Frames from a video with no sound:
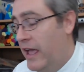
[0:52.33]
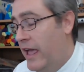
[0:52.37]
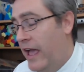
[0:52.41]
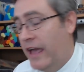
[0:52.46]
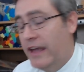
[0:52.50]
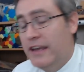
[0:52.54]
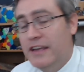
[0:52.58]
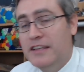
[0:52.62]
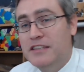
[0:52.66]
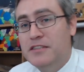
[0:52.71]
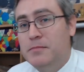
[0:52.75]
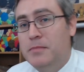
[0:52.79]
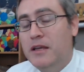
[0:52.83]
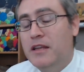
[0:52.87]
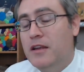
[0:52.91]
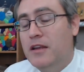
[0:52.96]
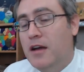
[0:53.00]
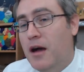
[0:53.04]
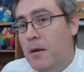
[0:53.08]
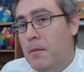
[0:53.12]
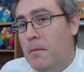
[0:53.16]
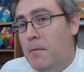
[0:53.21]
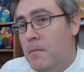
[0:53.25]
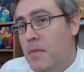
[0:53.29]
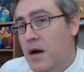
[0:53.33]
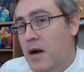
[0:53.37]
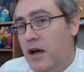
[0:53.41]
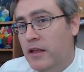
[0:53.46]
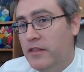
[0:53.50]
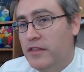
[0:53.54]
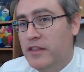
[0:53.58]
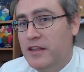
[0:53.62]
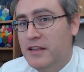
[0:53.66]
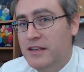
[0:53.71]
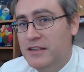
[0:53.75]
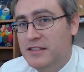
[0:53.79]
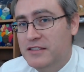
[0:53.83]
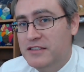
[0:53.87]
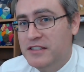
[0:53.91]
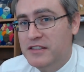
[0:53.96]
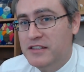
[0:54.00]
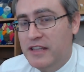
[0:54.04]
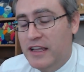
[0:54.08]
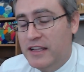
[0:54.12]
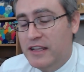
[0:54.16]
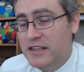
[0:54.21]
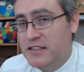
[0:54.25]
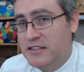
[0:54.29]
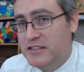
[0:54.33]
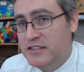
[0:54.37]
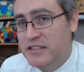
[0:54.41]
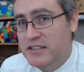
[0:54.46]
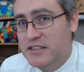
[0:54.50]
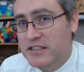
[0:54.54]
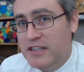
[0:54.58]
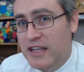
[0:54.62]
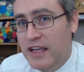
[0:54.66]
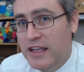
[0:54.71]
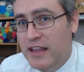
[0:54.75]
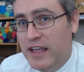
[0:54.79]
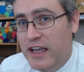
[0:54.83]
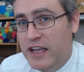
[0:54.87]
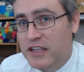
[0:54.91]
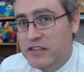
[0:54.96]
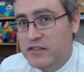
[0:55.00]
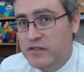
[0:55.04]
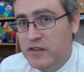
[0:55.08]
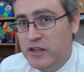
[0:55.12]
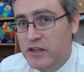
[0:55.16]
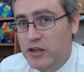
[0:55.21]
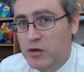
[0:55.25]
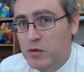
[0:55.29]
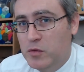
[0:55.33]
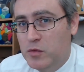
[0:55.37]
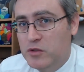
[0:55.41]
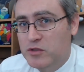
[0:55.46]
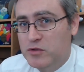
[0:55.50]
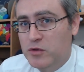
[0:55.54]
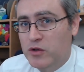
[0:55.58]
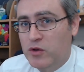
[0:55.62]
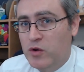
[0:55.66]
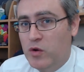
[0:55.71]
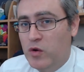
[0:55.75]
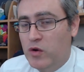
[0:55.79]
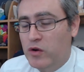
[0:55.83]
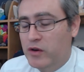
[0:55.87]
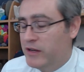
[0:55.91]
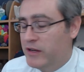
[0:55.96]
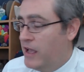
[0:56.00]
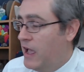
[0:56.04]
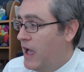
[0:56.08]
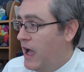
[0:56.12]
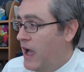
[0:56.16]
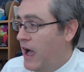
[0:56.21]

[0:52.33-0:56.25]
and it's been a month since that since that last video was recorded,